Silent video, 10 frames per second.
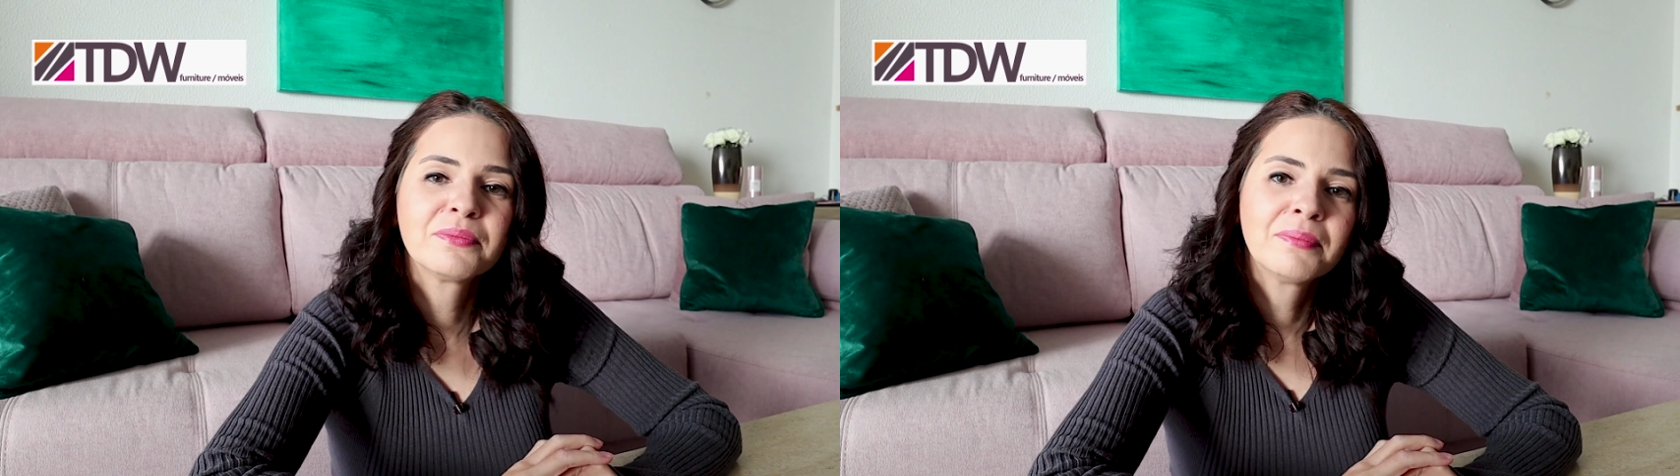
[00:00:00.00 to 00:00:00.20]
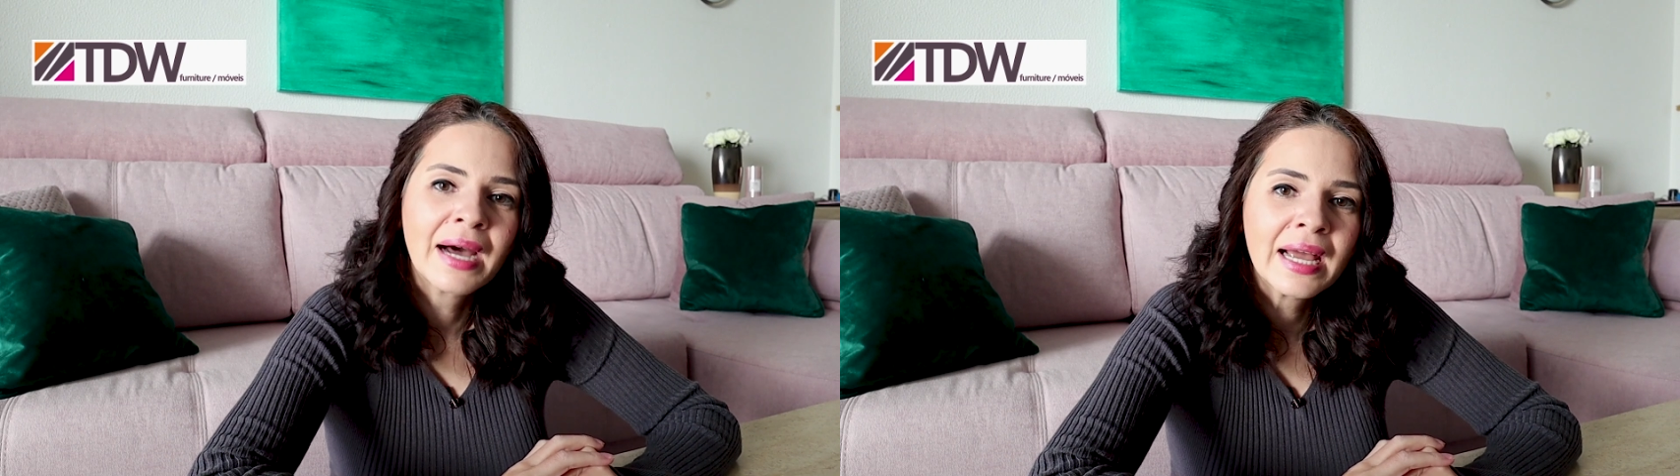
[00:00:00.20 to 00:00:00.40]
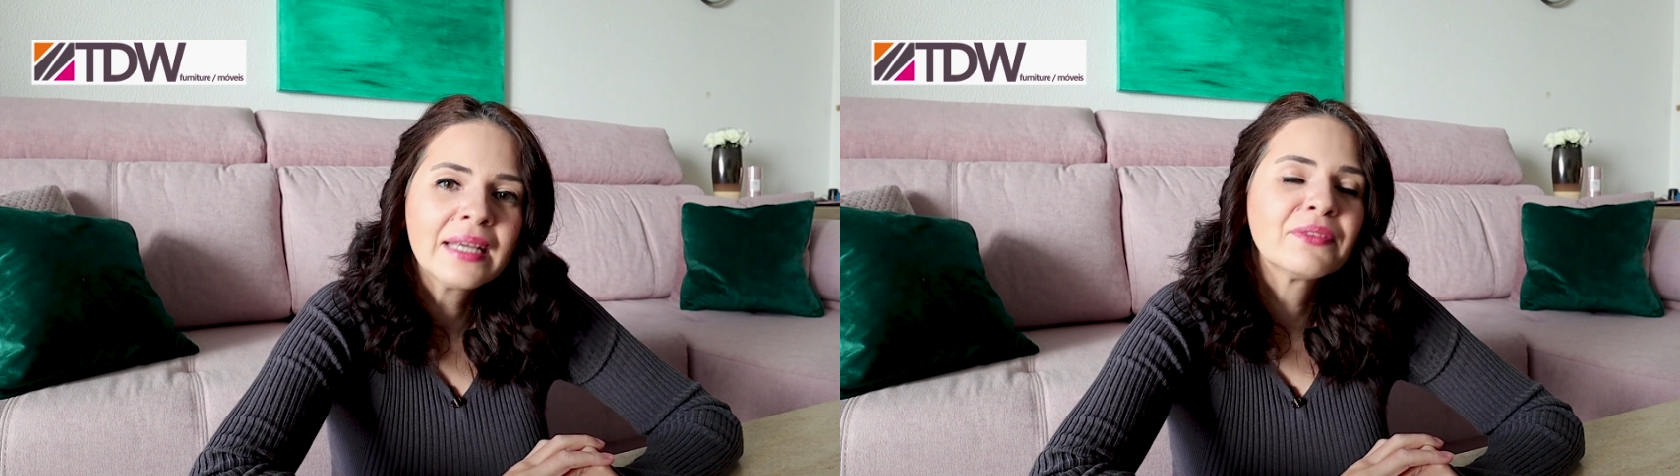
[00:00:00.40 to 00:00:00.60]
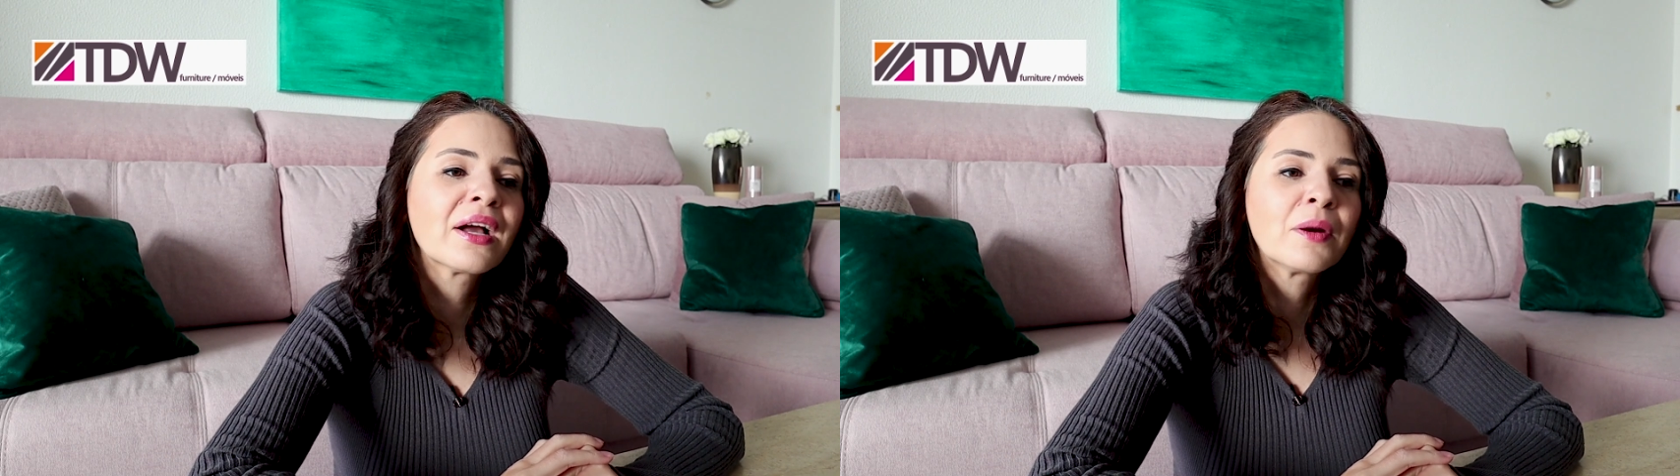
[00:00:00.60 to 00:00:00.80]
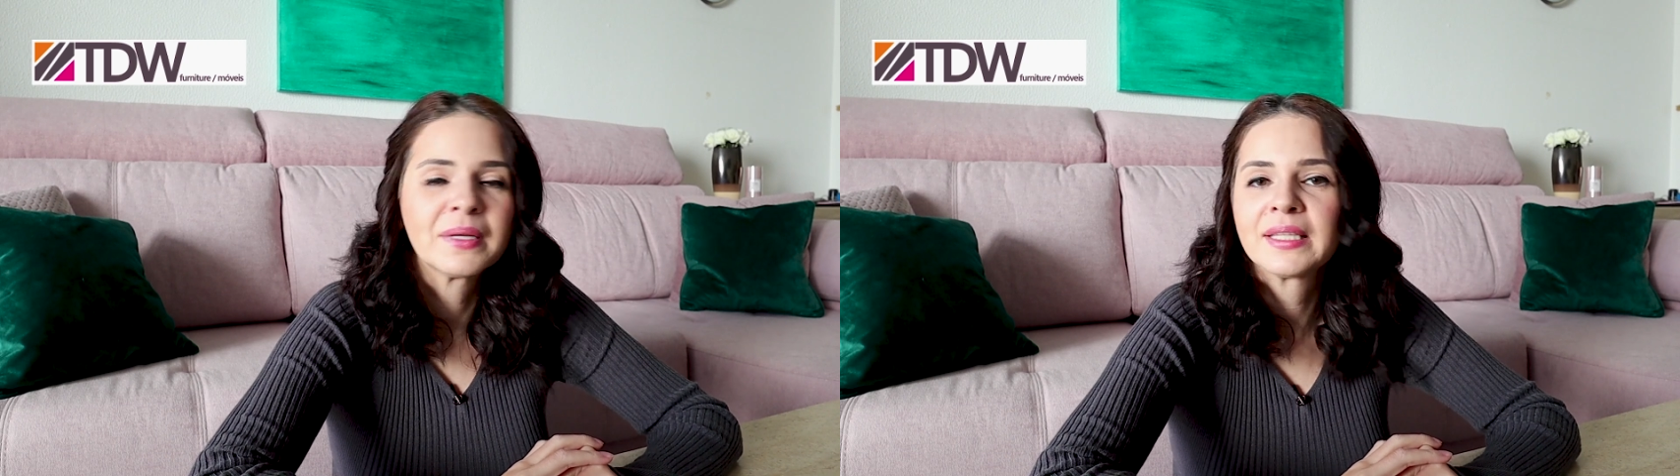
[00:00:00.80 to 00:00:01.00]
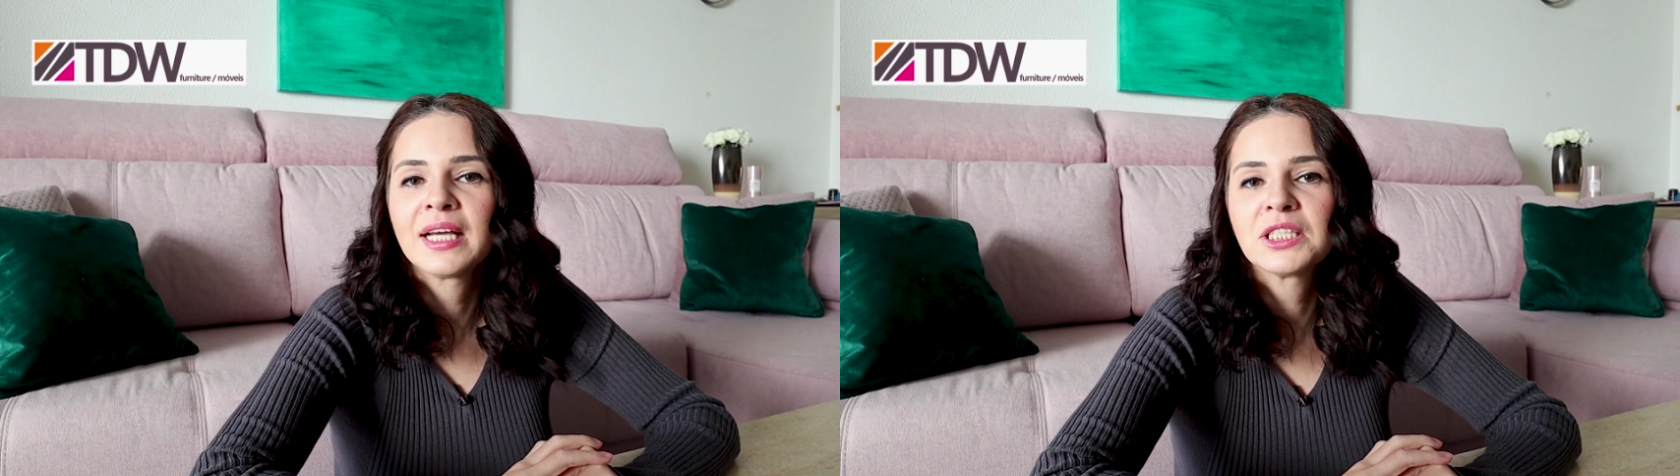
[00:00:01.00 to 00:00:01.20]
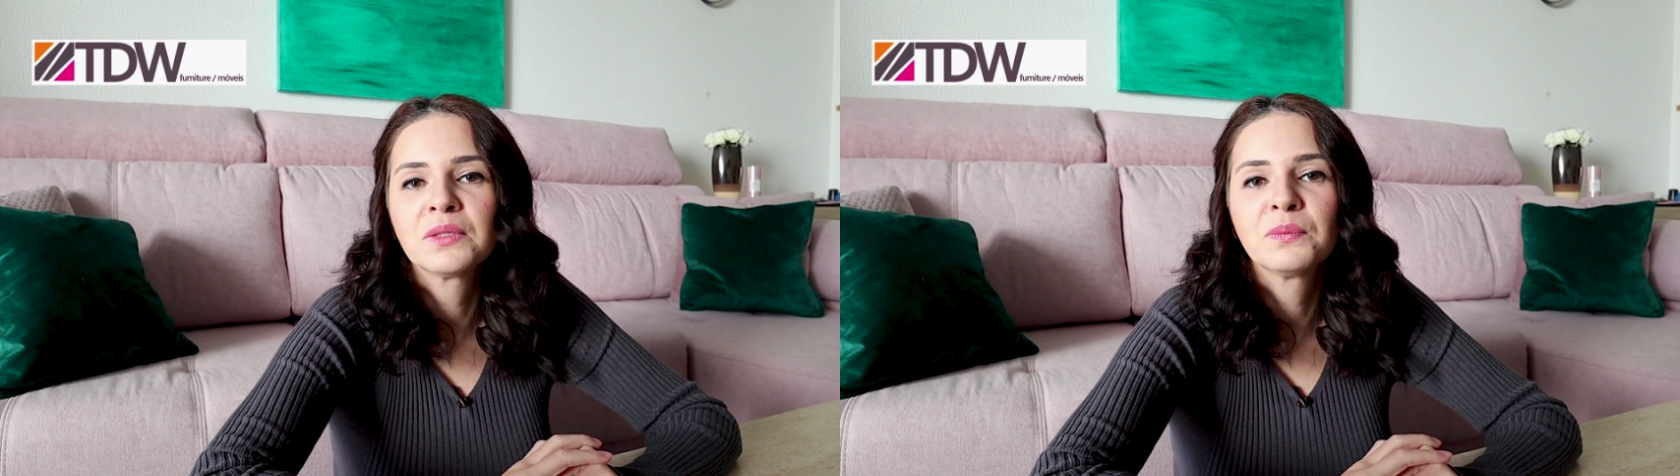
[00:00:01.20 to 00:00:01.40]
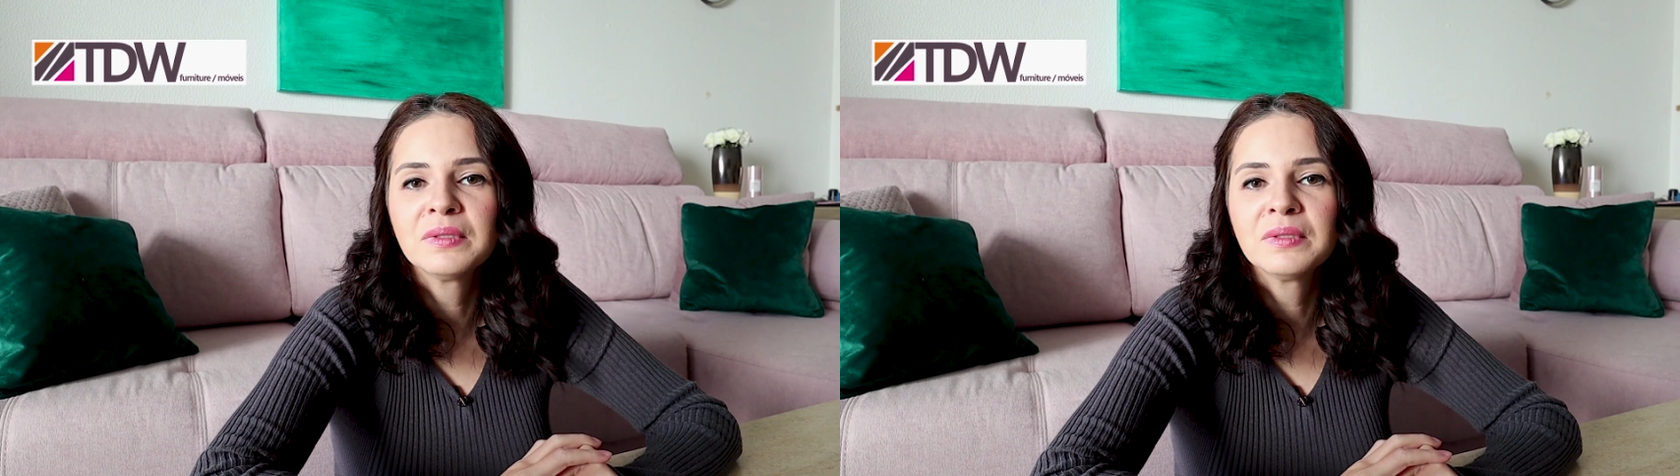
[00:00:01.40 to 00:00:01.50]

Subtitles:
my recommendation